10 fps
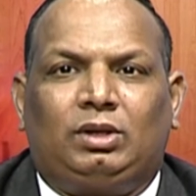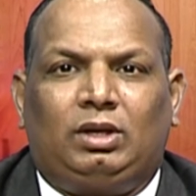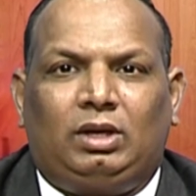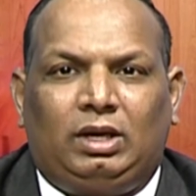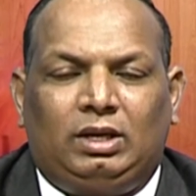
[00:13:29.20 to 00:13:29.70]

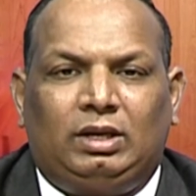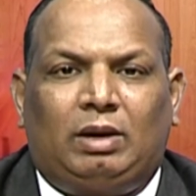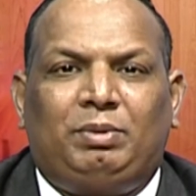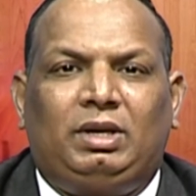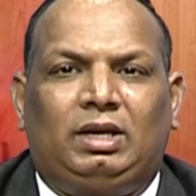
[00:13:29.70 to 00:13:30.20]
in
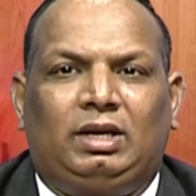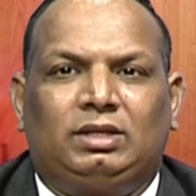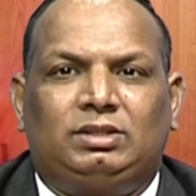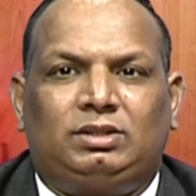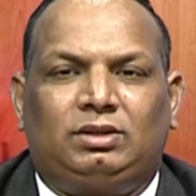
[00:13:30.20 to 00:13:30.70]
appeal
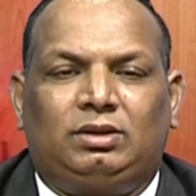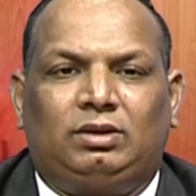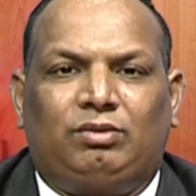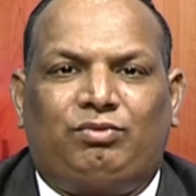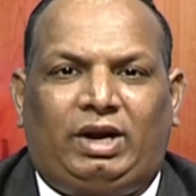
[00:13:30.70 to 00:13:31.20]
against
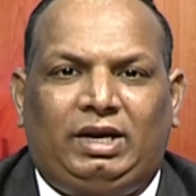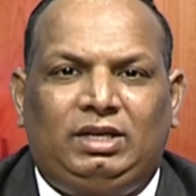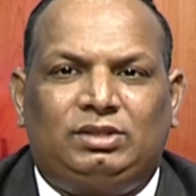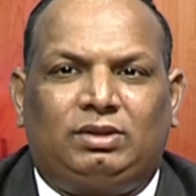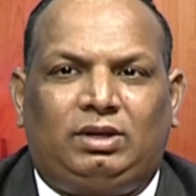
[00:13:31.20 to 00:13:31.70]

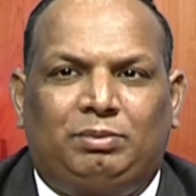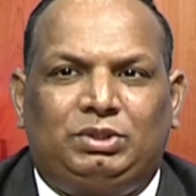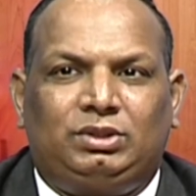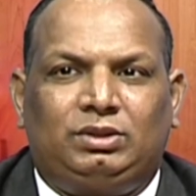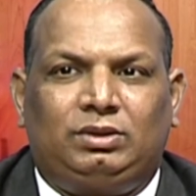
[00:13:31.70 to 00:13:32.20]
findings of the
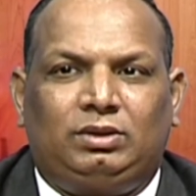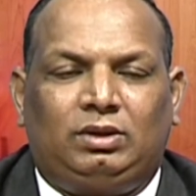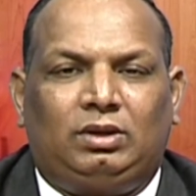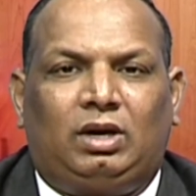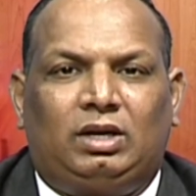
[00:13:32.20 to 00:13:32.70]
commission
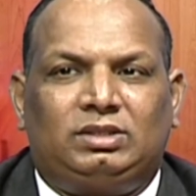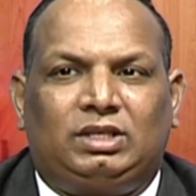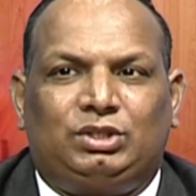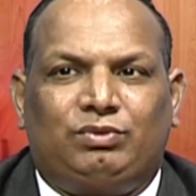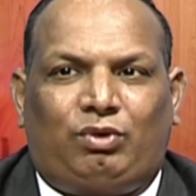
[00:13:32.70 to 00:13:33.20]
under
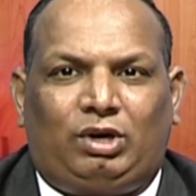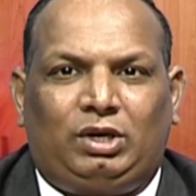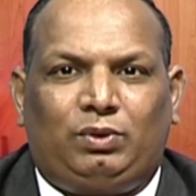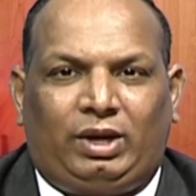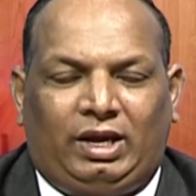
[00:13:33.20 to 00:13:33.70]
section
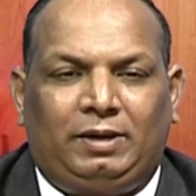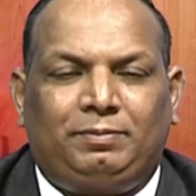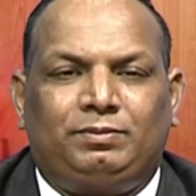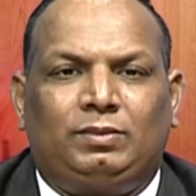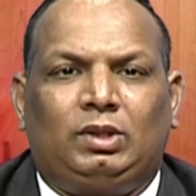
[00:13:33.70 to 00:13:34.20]
42A
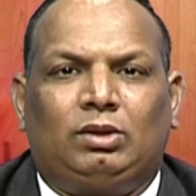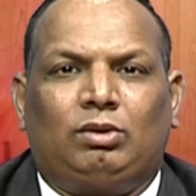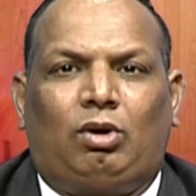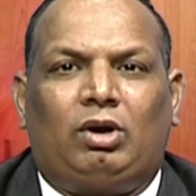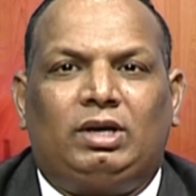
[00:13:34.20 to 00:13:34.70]

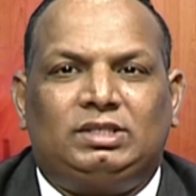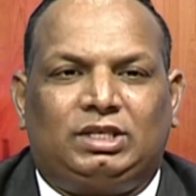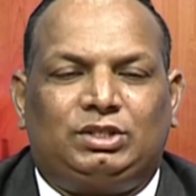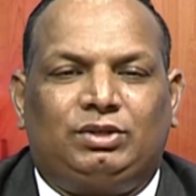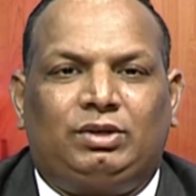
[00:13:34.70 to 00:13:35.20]
or under
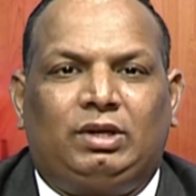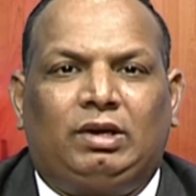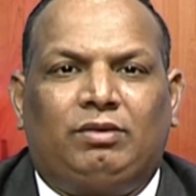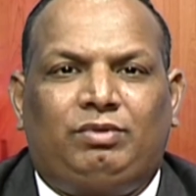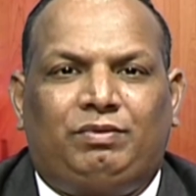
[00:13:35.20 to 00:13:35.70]
section
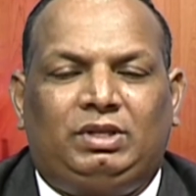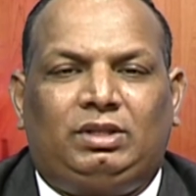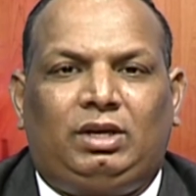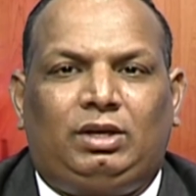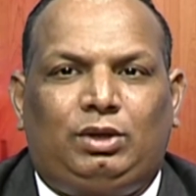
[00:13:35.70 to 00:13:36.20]

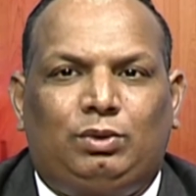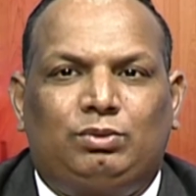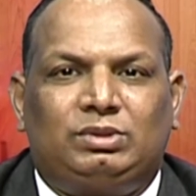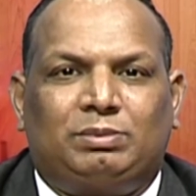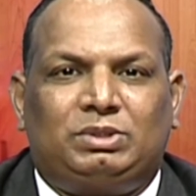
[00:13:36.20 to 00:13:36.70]
53Q
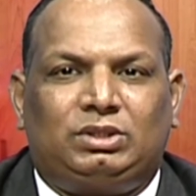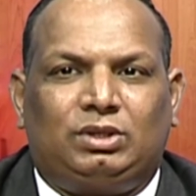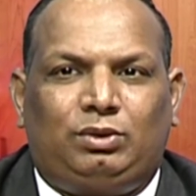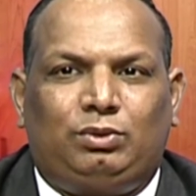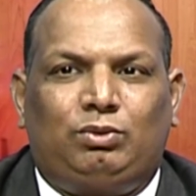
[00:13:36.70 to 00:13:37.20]
subsection
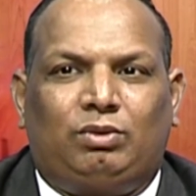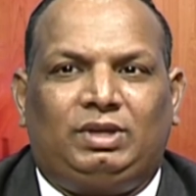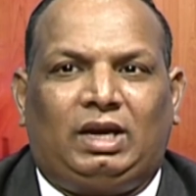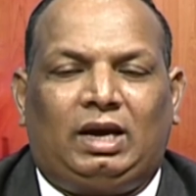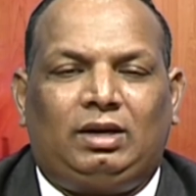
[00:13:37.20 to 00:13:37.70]
2 of the
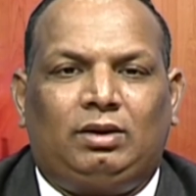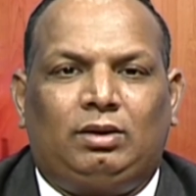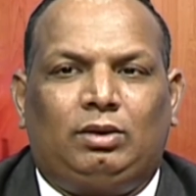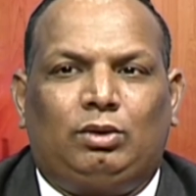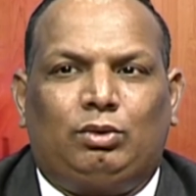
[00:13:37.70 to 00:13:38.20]
Act
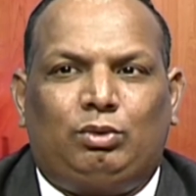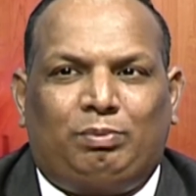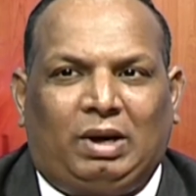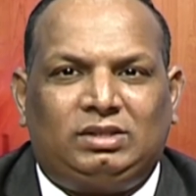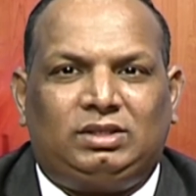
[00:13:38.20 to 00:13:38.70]
to
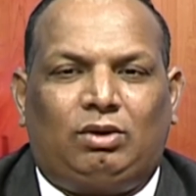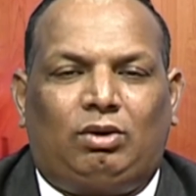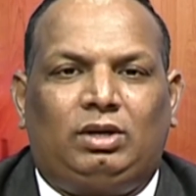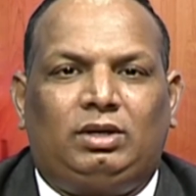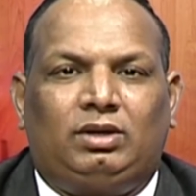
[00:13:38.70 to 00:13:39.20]
pass an order